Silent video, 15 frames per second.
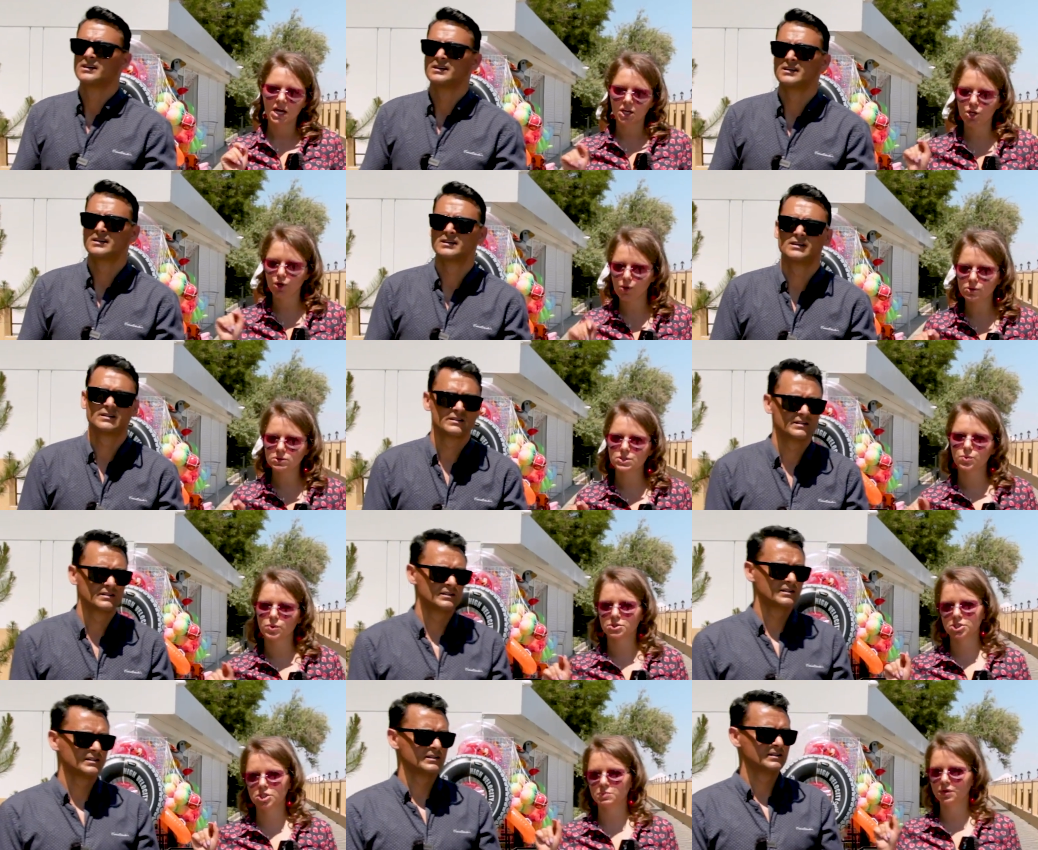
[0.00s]
Speaker 1: girls
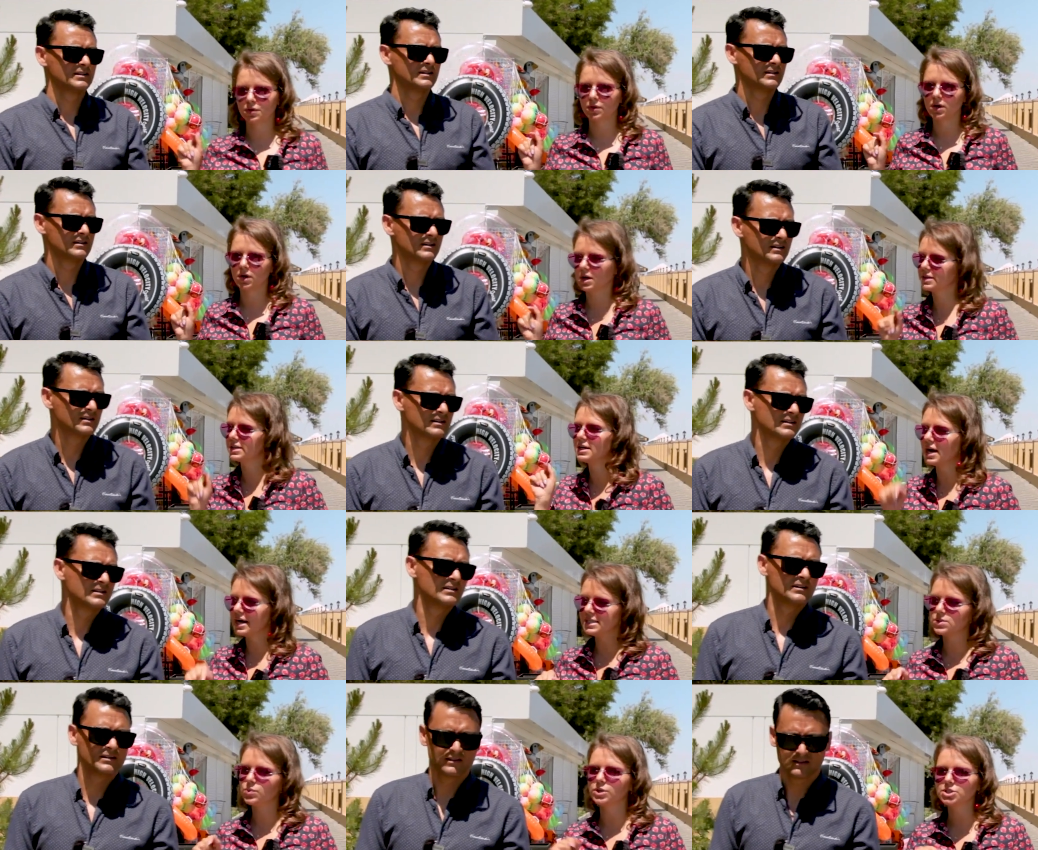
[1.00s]
want to be, uh, the
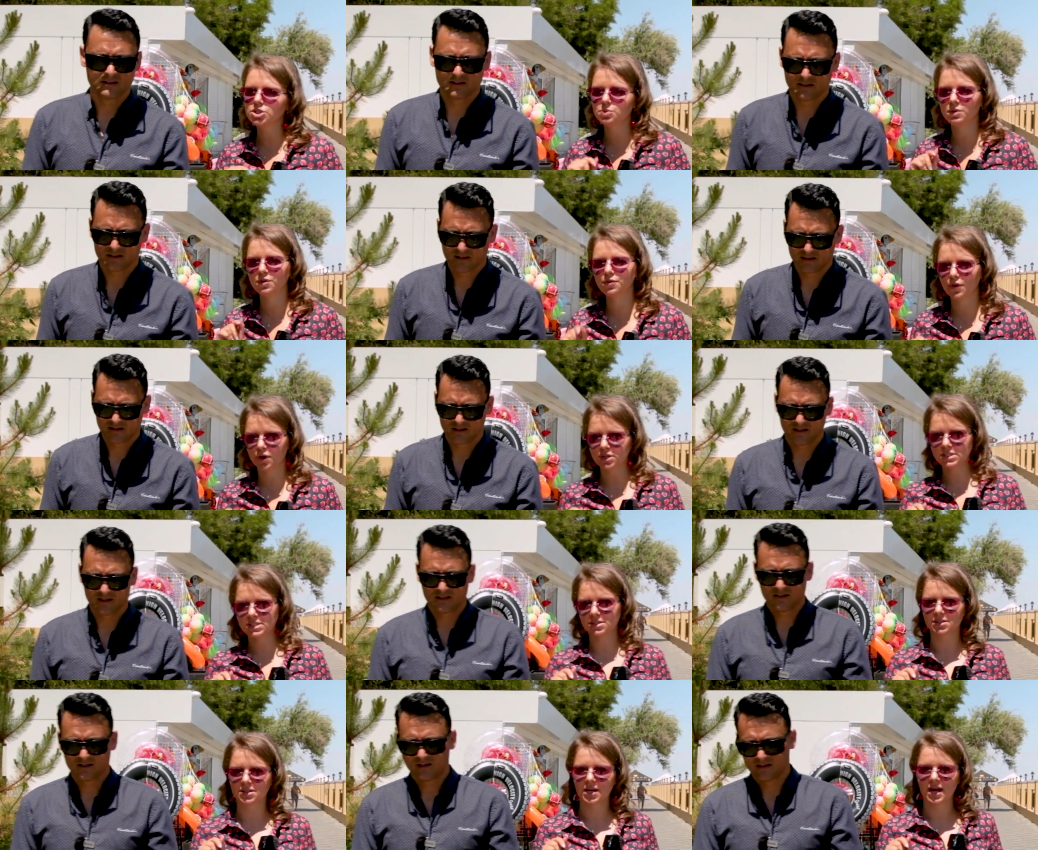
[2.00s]
guys want to be first,
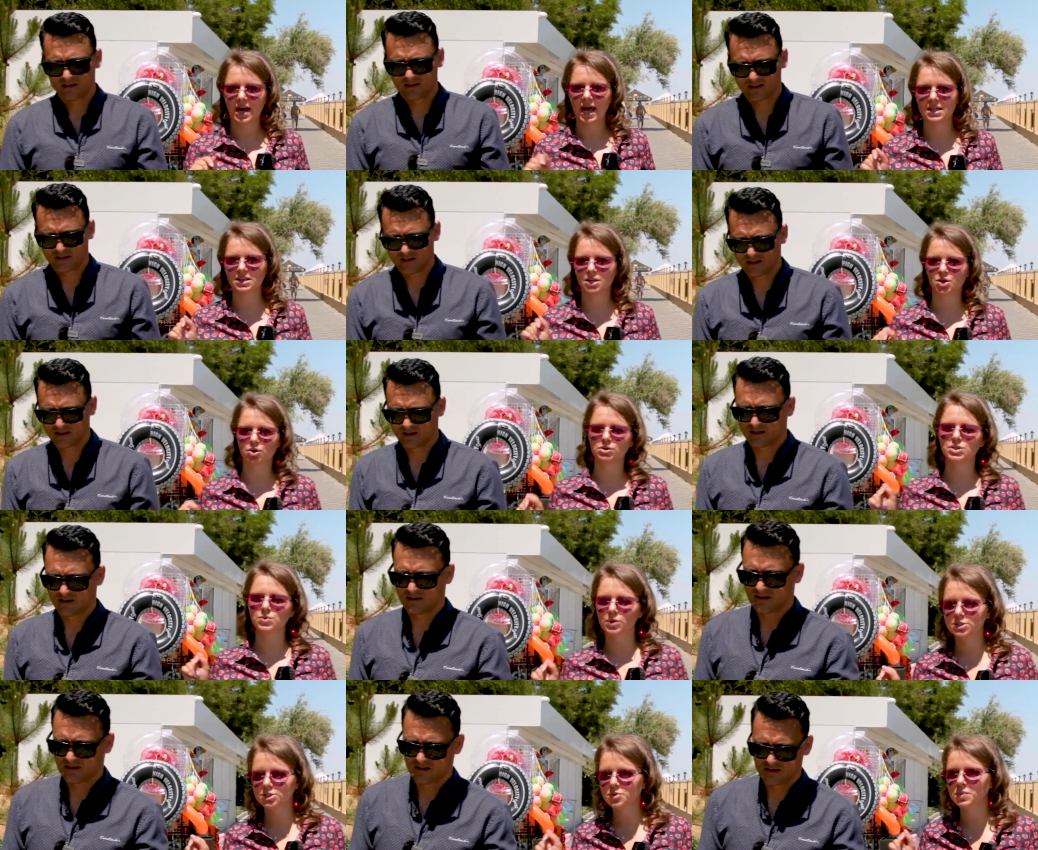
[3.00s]
and the girls
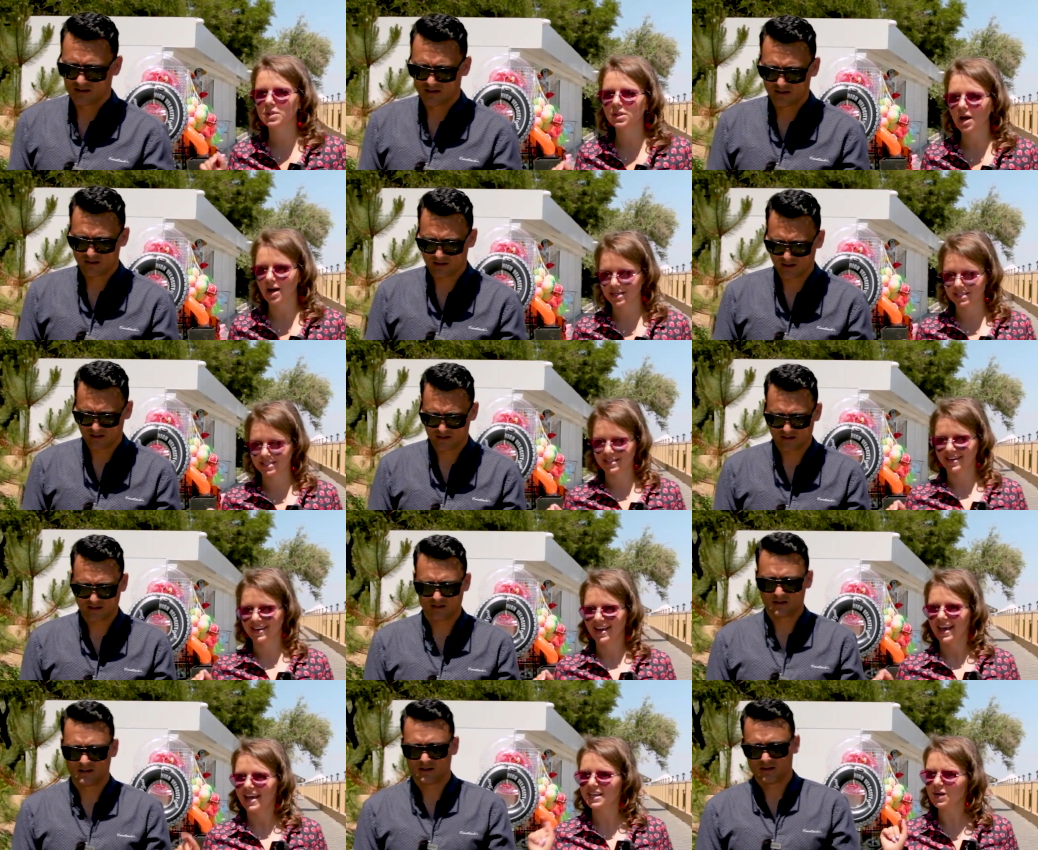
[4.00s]
want to be last.
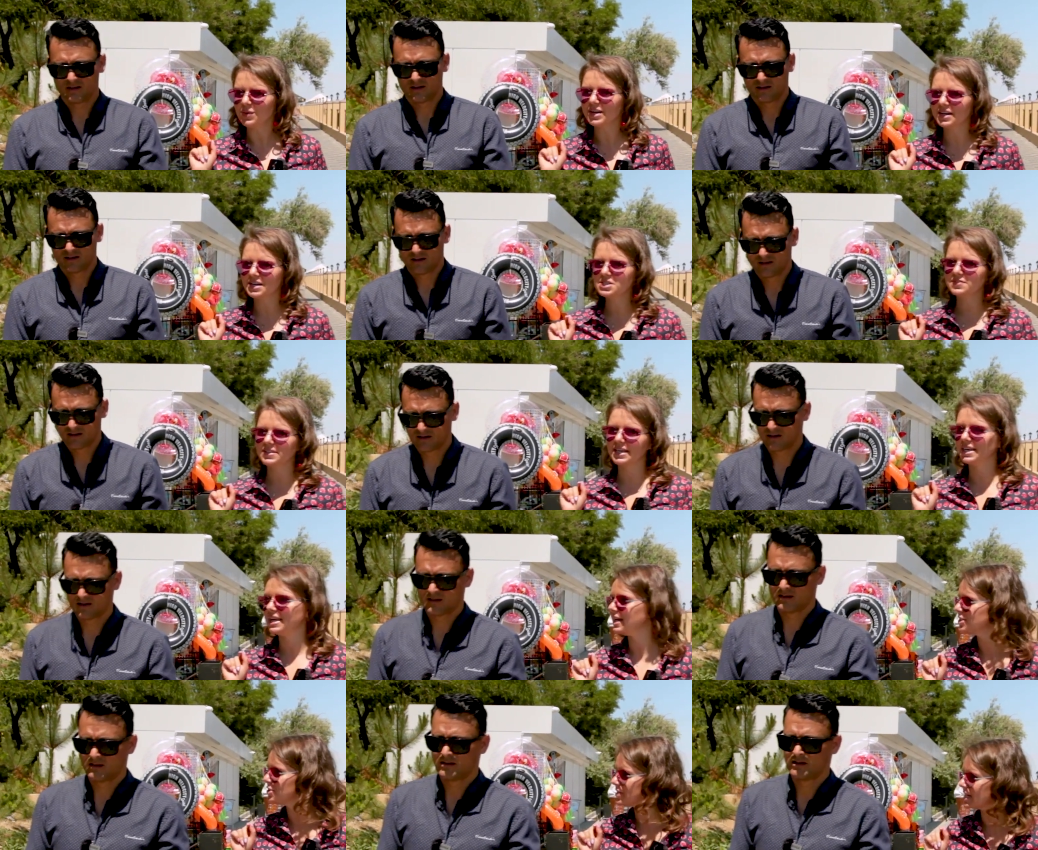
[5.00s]
And now I kind of like
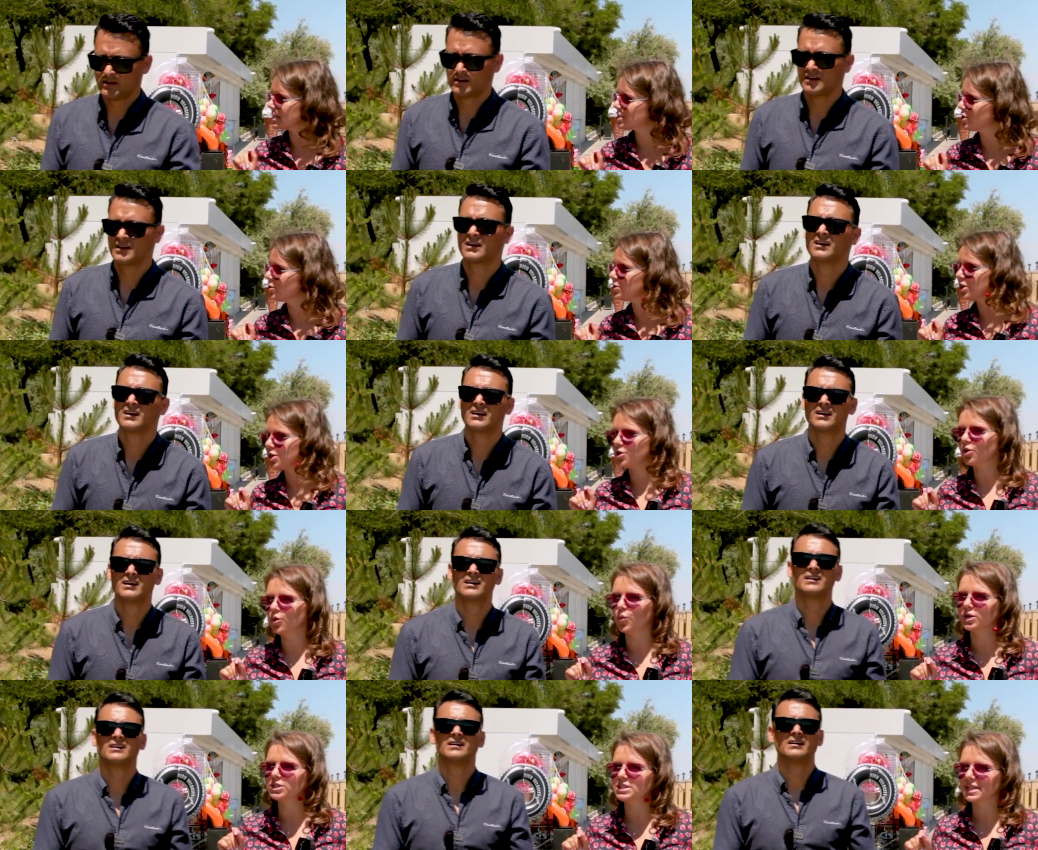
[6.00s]
get to that. So the girl
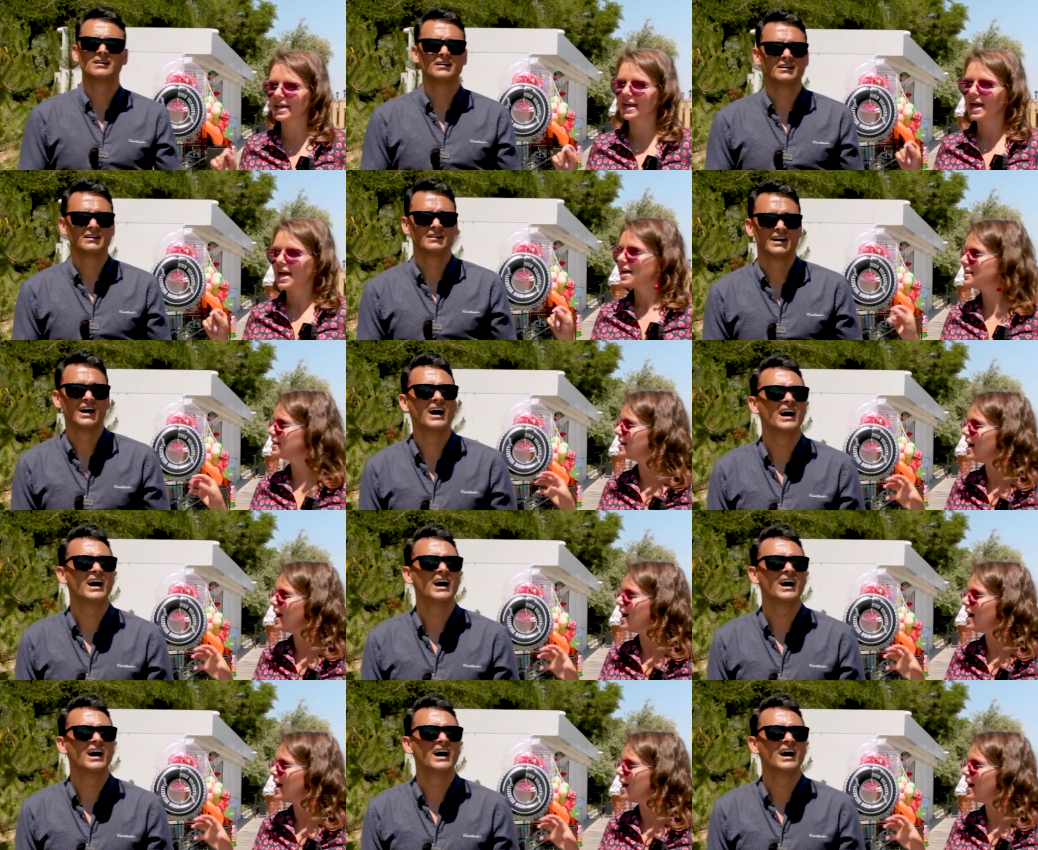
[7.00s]
want like the ah,